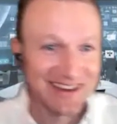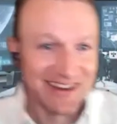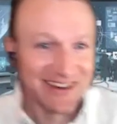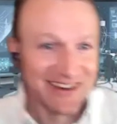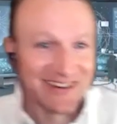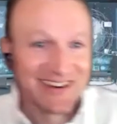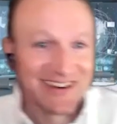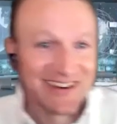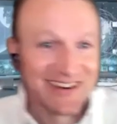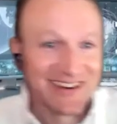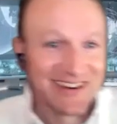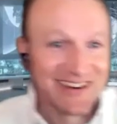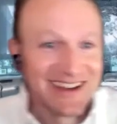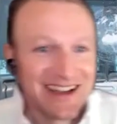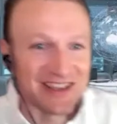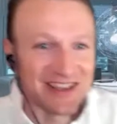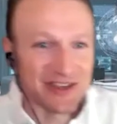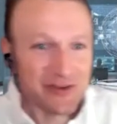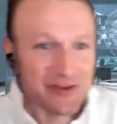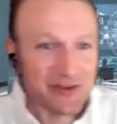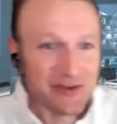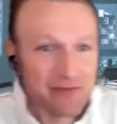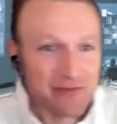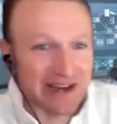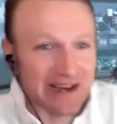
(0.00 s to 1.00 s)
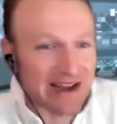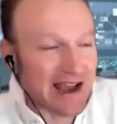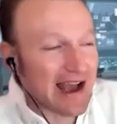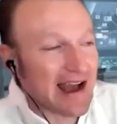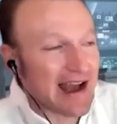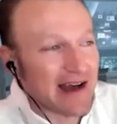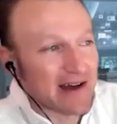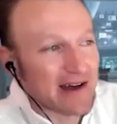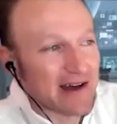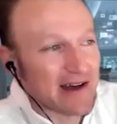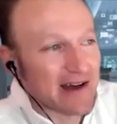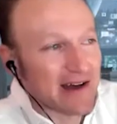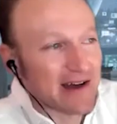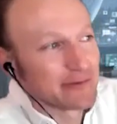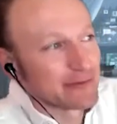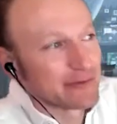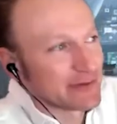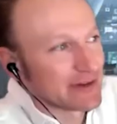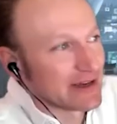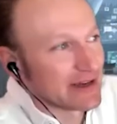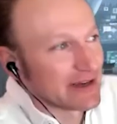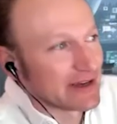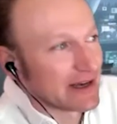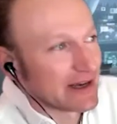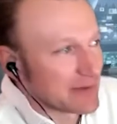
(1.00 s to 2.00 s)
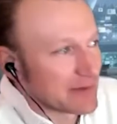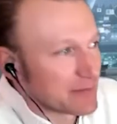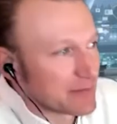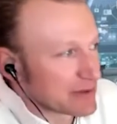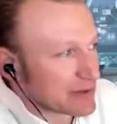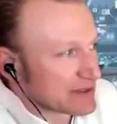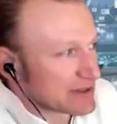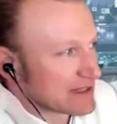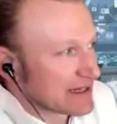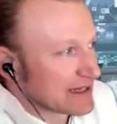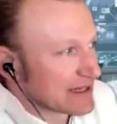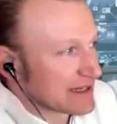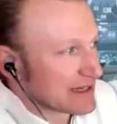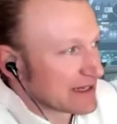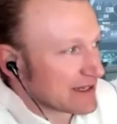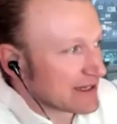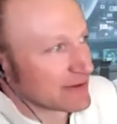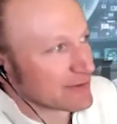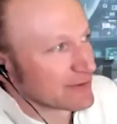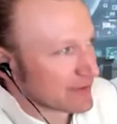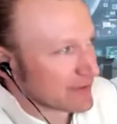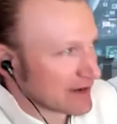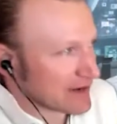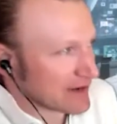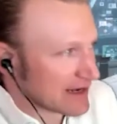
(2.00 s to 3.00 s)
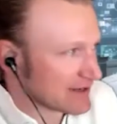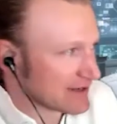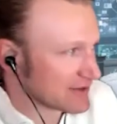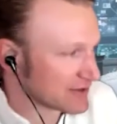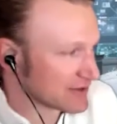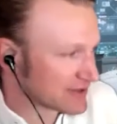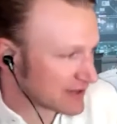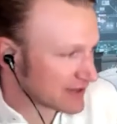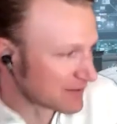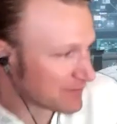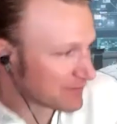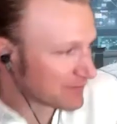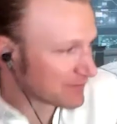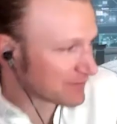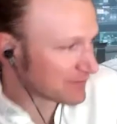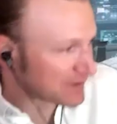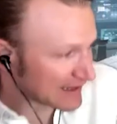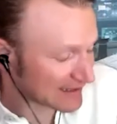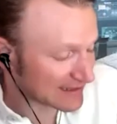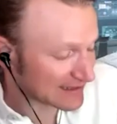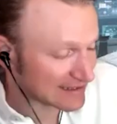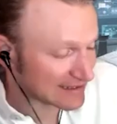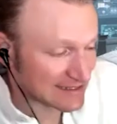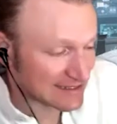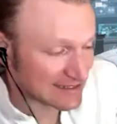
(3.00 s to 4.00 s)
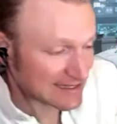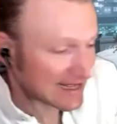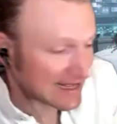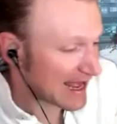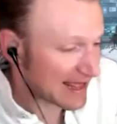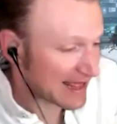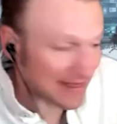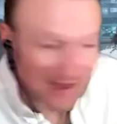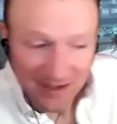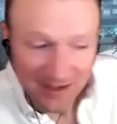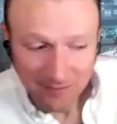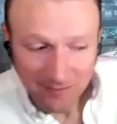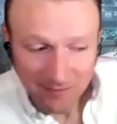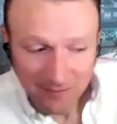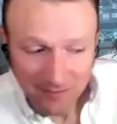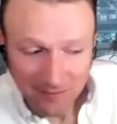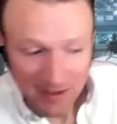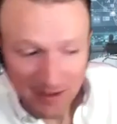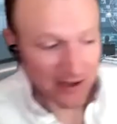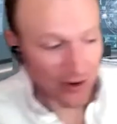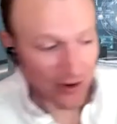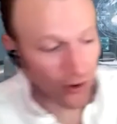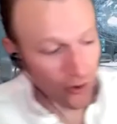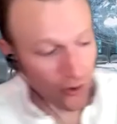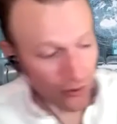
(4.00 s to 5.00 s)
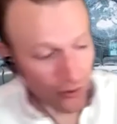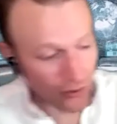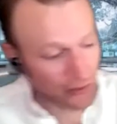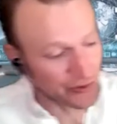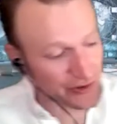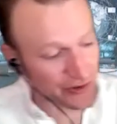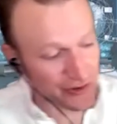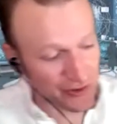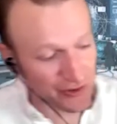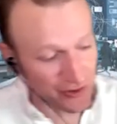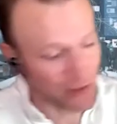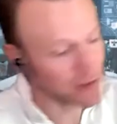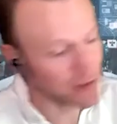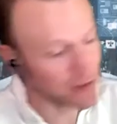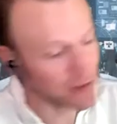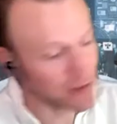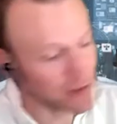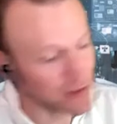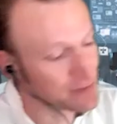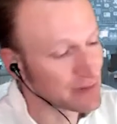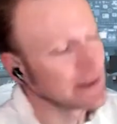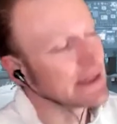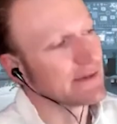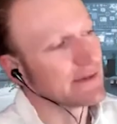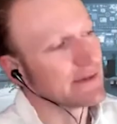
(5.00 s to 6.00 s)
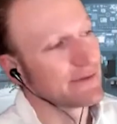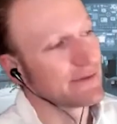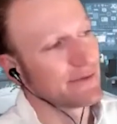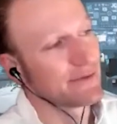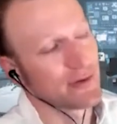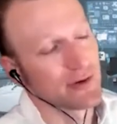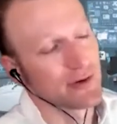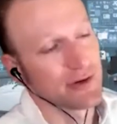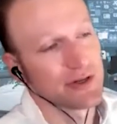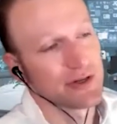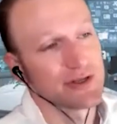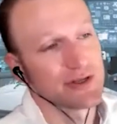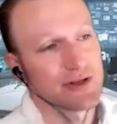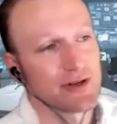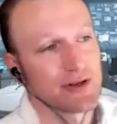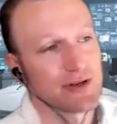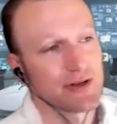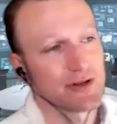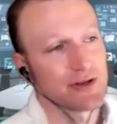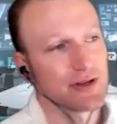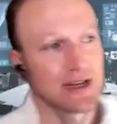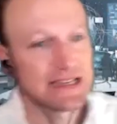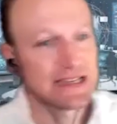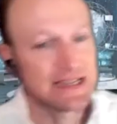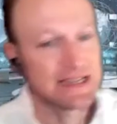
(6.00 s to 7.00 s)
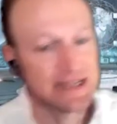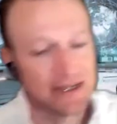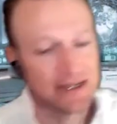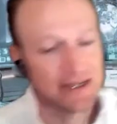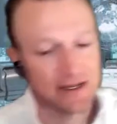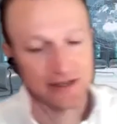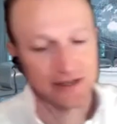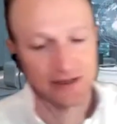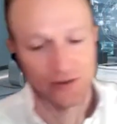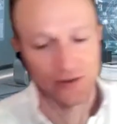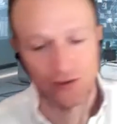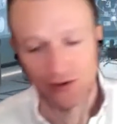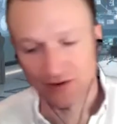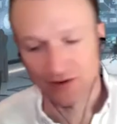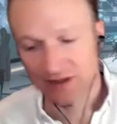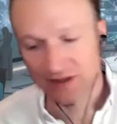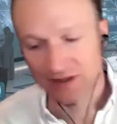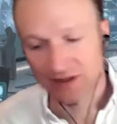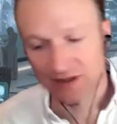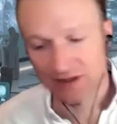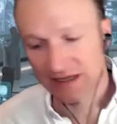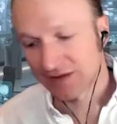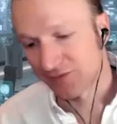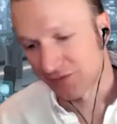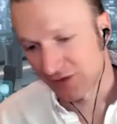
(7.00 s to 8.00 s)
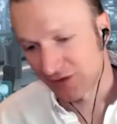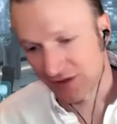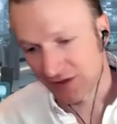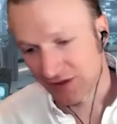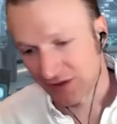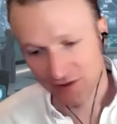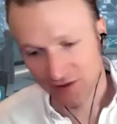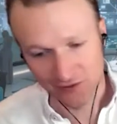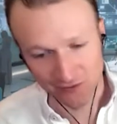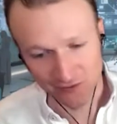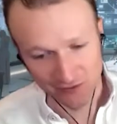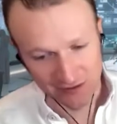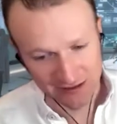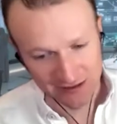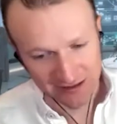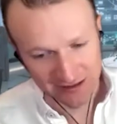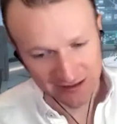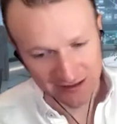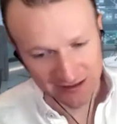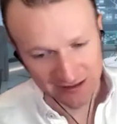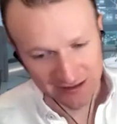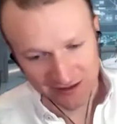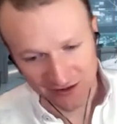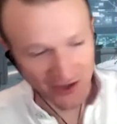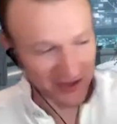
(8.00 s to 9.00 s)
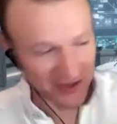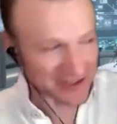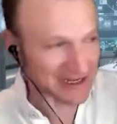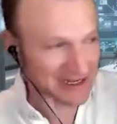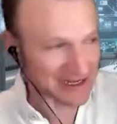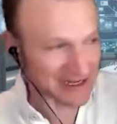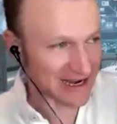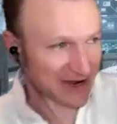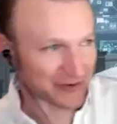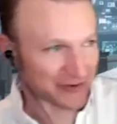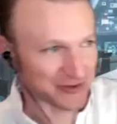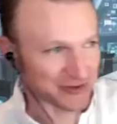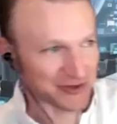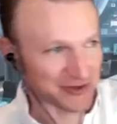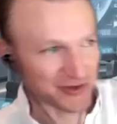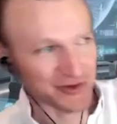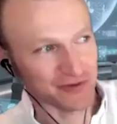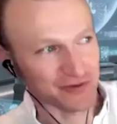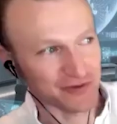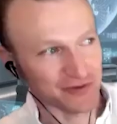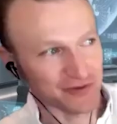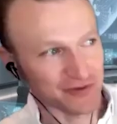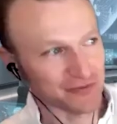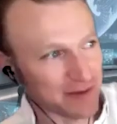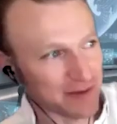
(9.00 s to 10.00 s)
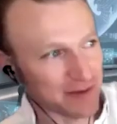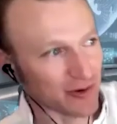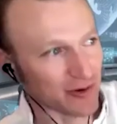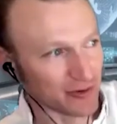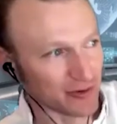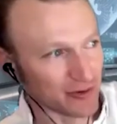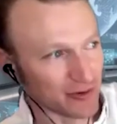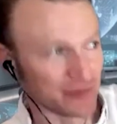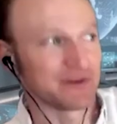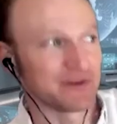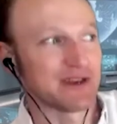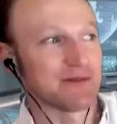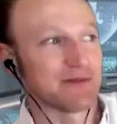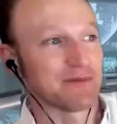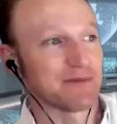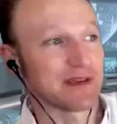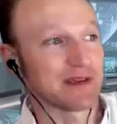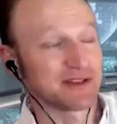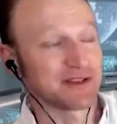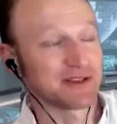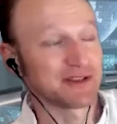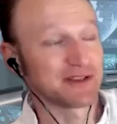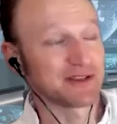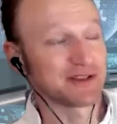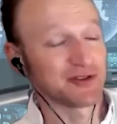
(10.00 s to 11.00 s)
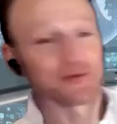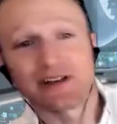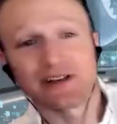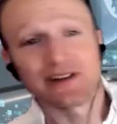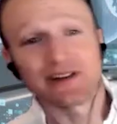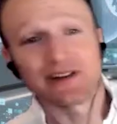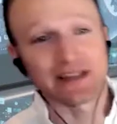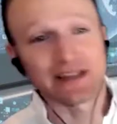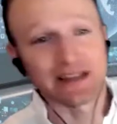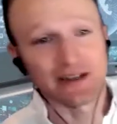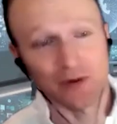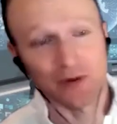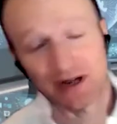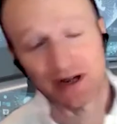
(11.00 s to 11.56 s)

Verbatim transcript: you know, you might have a particular friend or something, and they maybe hold a certain belief or a certain idea, or they've, you know, gone down a certain rabbit hole that makes you really